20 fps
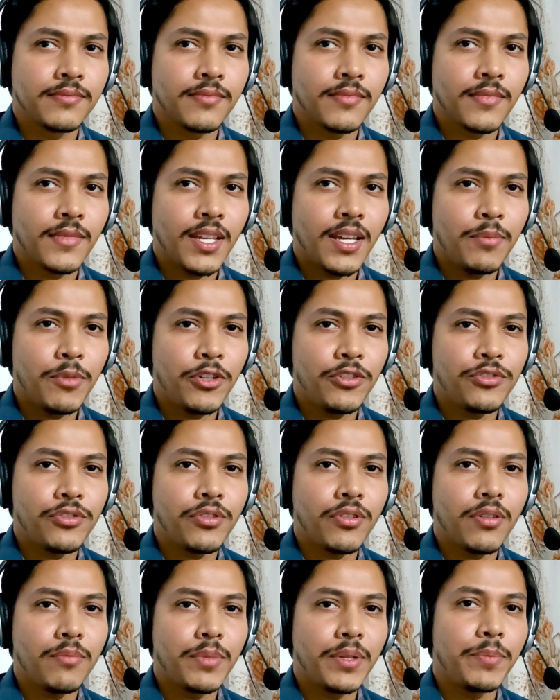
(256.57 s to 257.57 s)
I'm not
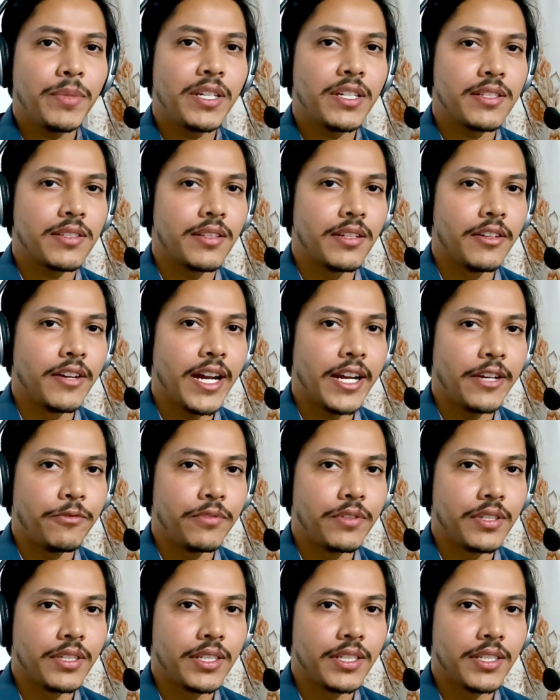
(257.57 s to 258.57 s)
sure mimic is the right
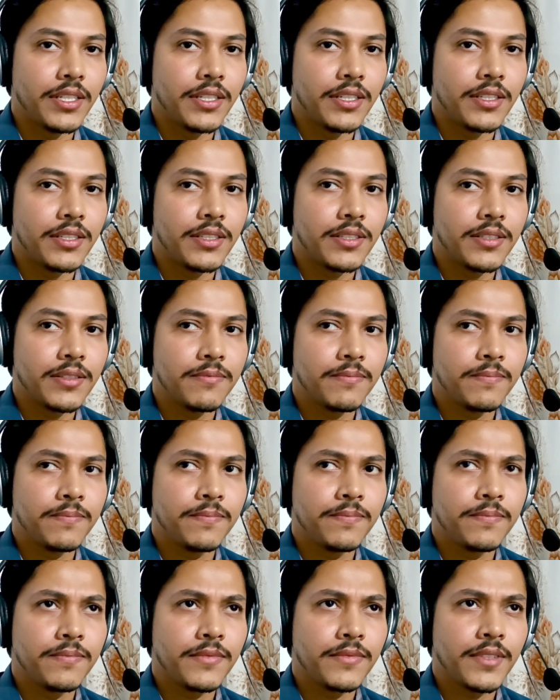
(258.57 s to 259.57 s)
word here.
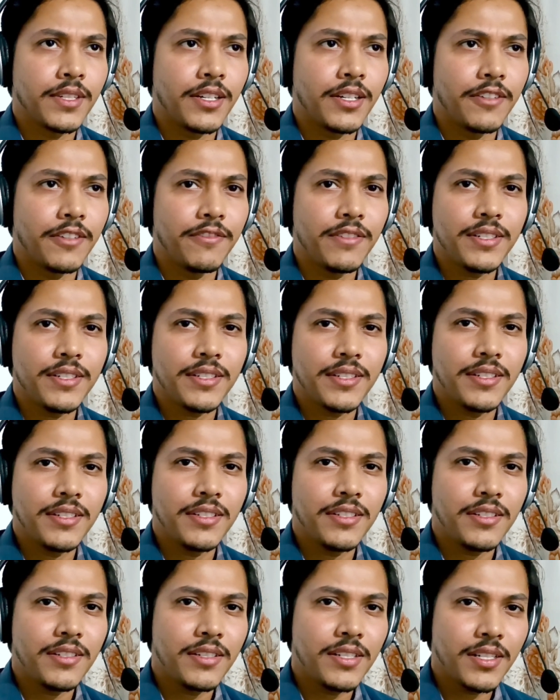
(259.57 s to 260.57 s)
Reverse
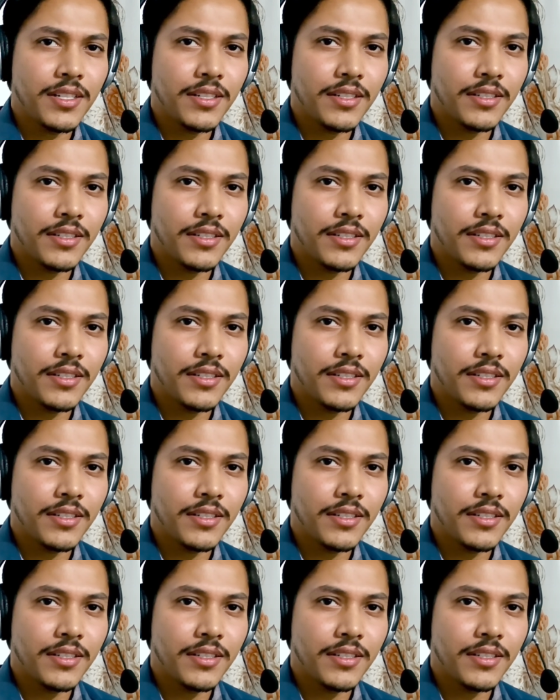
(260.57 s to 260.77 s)
engineer?